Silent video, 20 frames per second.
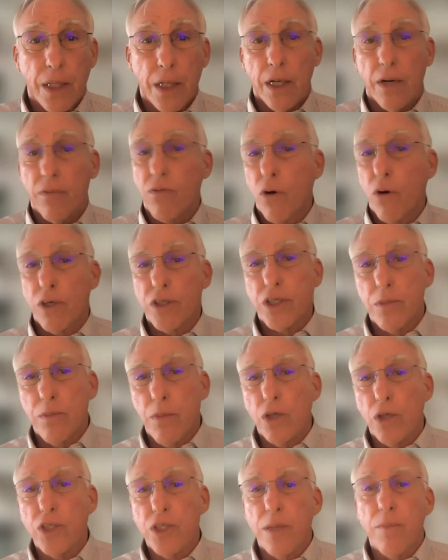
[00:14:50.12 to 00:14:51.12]
Of course, the
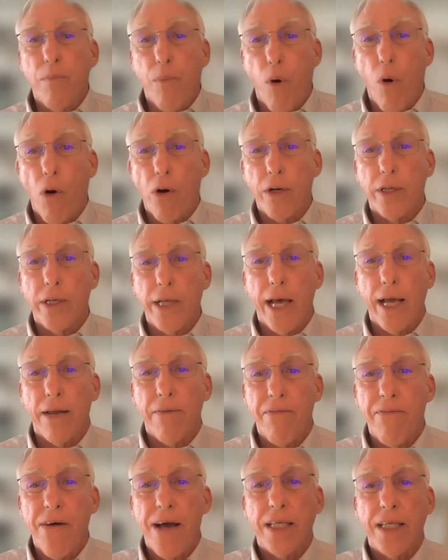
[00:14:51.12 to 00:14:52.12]
most important and
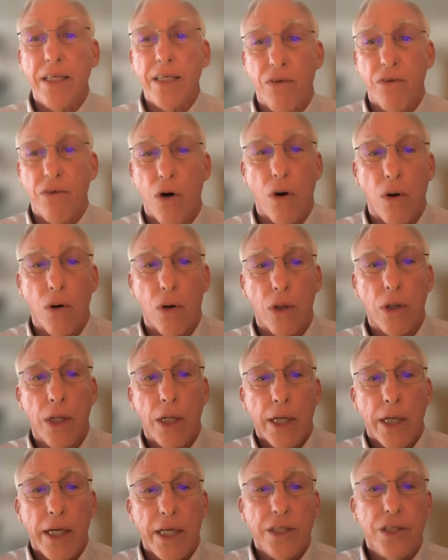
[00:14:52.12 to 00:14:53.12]
effective goal
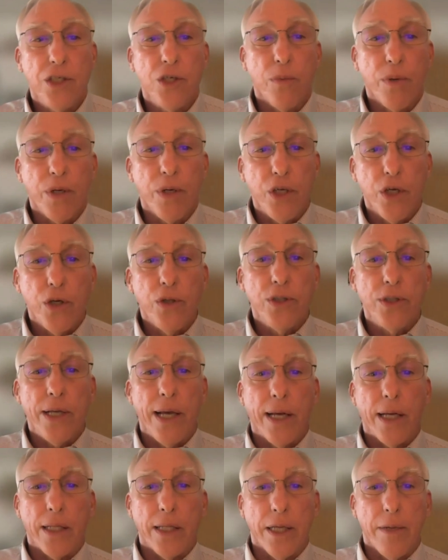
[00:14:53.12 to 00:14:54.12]
is to reduce
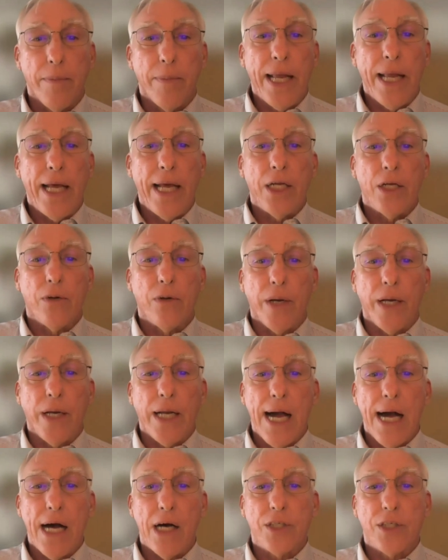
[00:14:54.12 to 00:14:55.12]
and eliminate
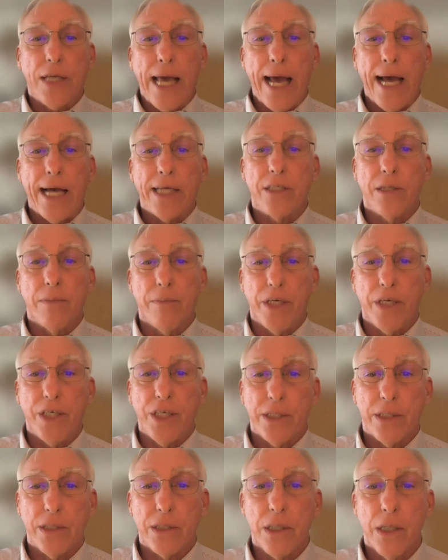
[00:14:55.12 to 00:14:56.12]
greenhouse gas
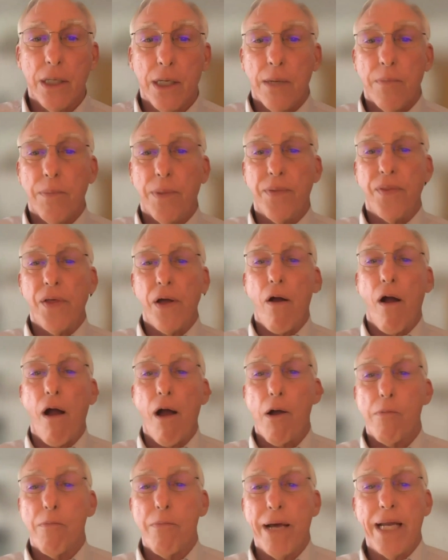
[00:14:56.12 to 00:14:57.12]
emissions, but there
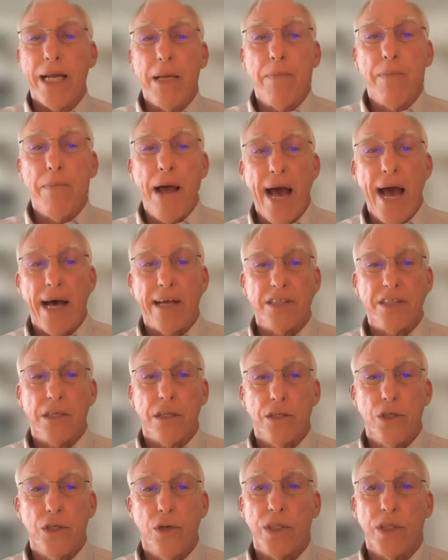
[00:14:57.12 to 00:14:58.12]
are many paths
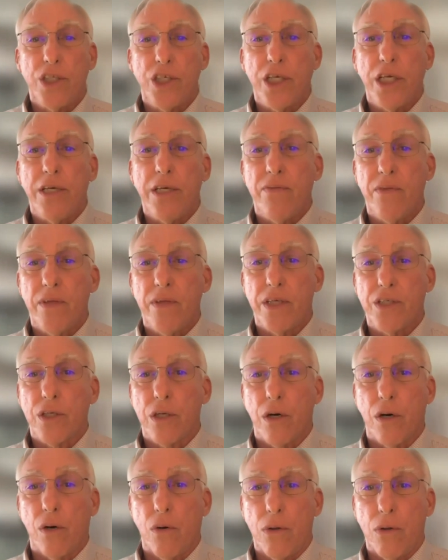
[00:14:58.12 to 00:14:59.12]
to achieve this
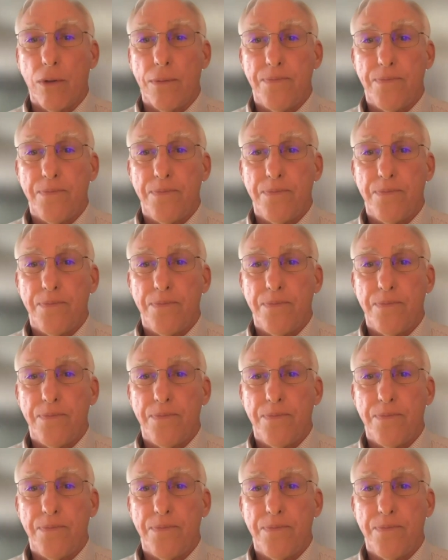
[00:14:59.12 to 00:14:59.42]
goal.